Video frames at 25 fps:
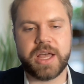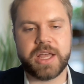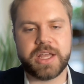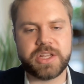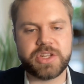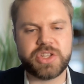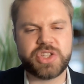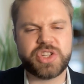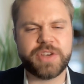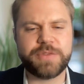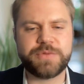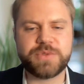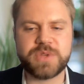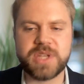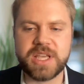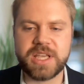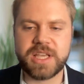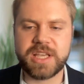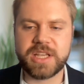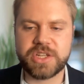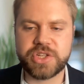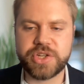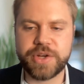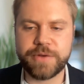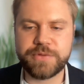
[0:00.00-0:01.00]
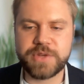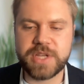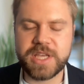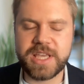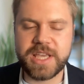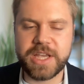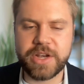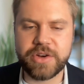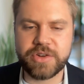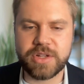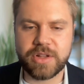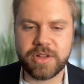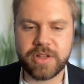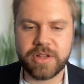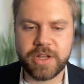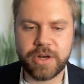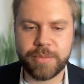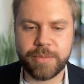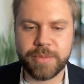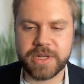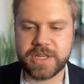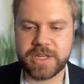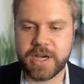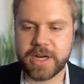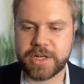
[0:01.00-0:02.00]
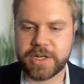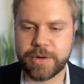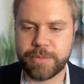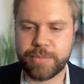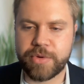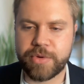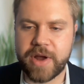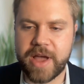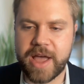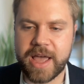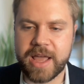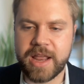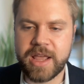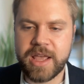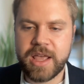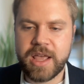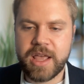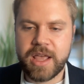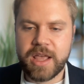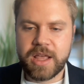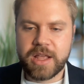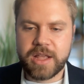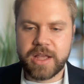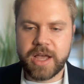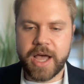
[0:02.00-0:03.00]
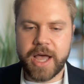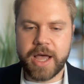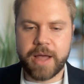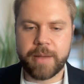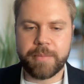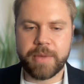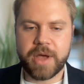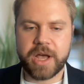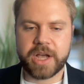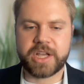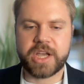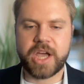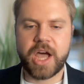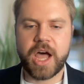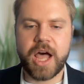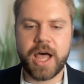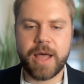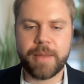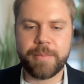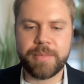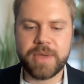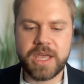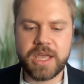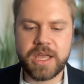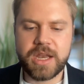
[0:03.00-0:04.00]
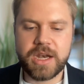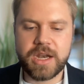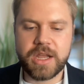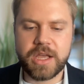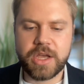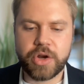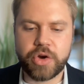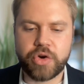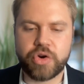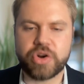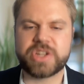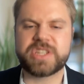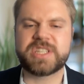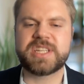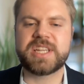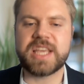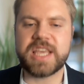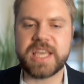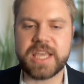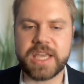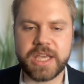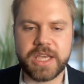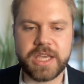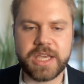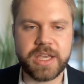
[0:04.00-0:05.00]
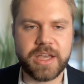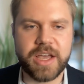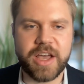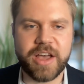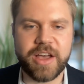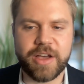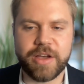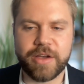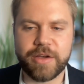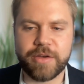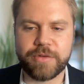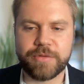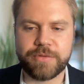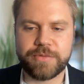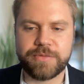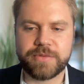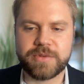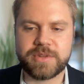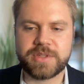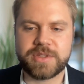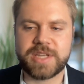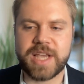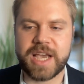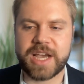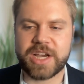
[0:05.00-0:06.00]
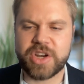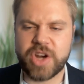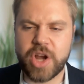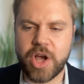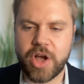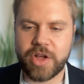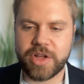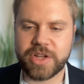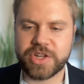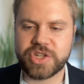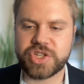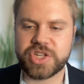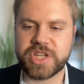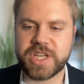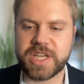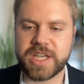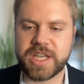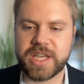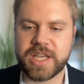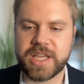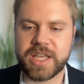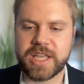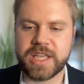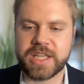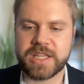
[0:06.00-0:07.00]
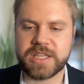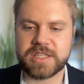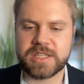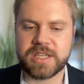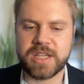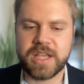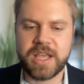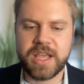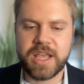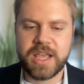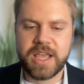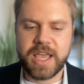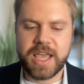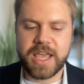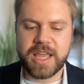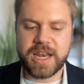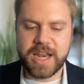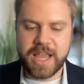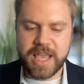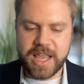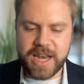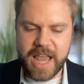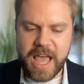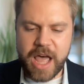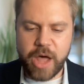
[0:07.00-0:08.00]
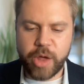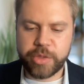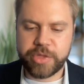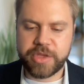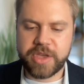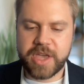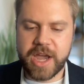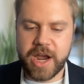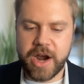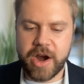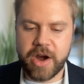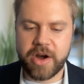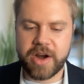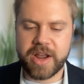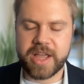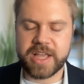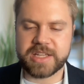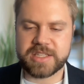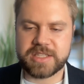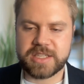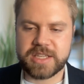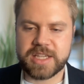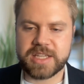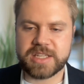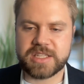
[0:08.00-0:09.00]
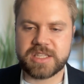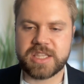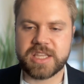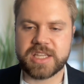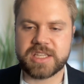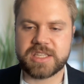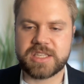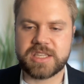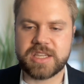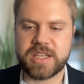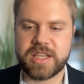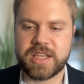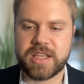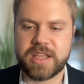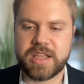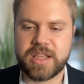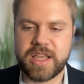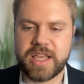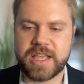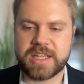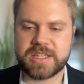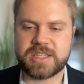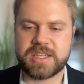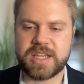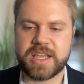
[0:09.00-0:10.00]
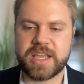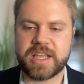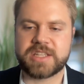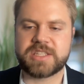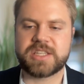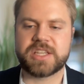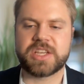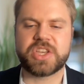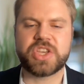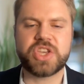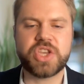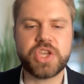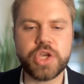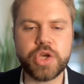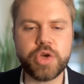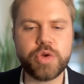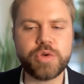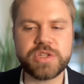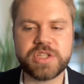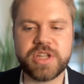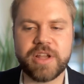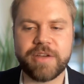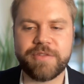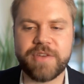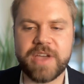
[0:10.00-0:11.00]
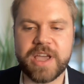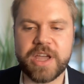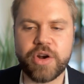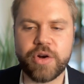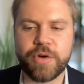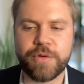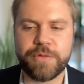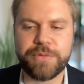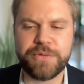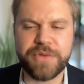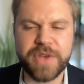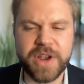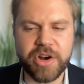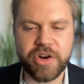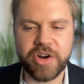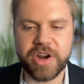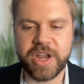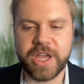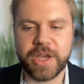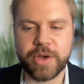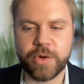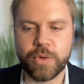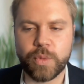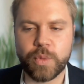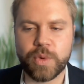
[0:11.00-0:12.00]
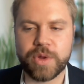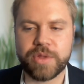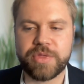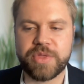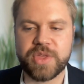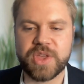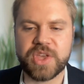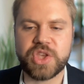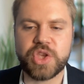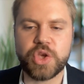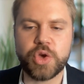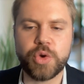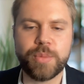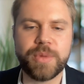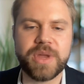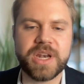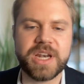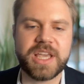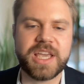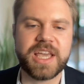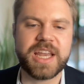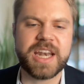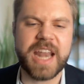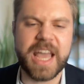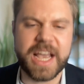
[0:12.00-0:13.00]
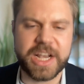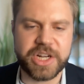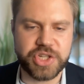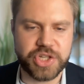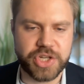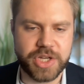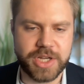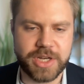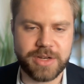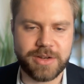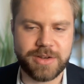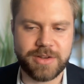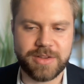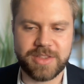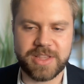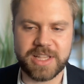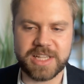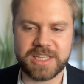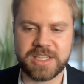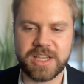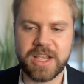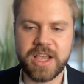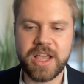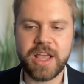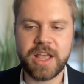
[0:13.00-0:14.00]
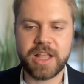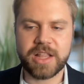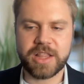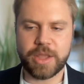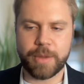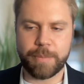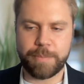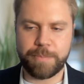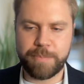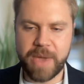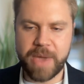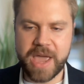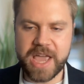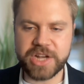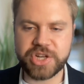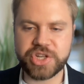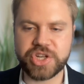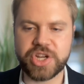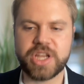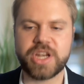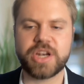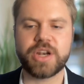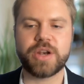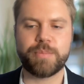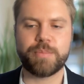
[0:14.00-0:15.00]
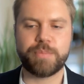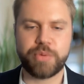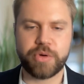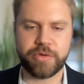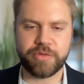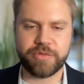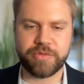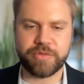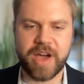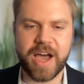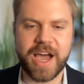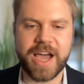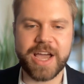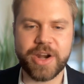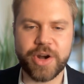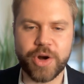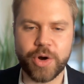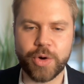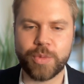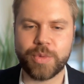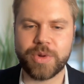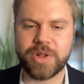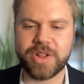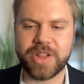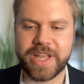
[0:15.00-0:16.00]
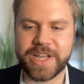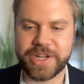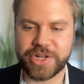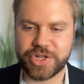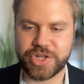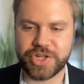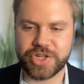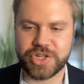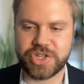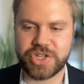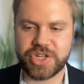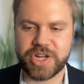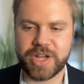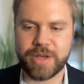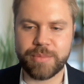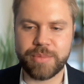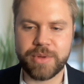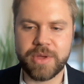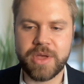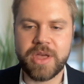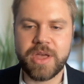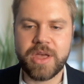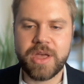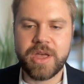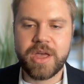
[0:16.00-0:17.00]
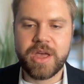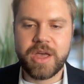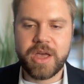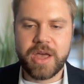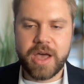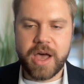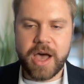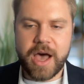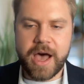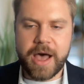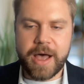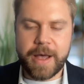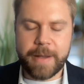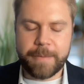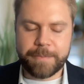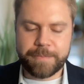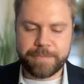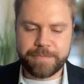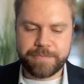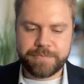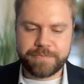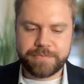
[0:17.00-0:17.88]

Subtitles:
Shifting gears a little bit, Dr. Pratt, a common critique of technology is in healthcare is this. It's accused of interfering with the human connection. The patient provider relationship. Um,